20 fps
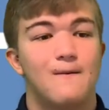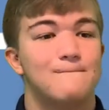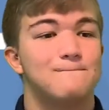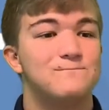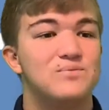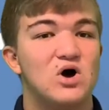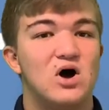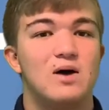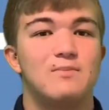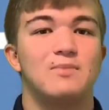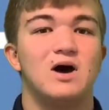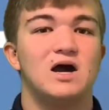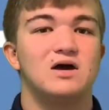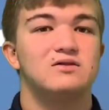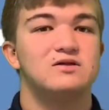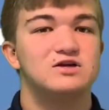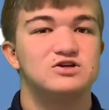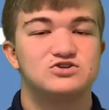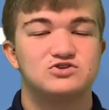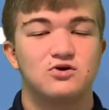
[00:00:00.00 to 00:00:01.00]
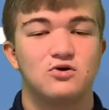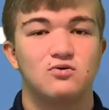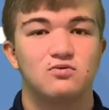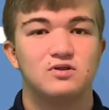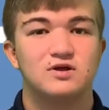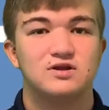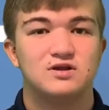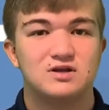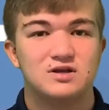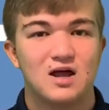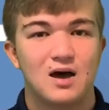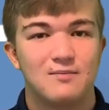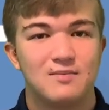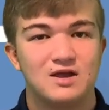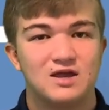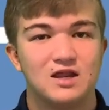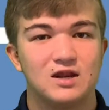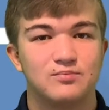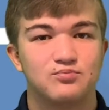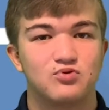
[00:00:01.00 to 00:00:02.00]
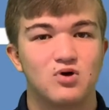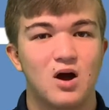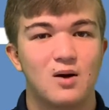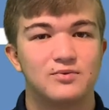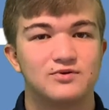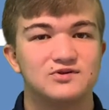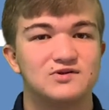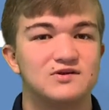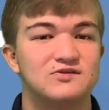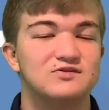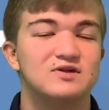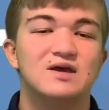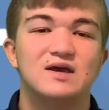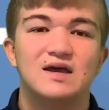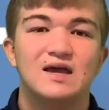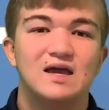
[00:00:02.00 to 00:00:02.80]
But Mike Leach certainly did not make any promises.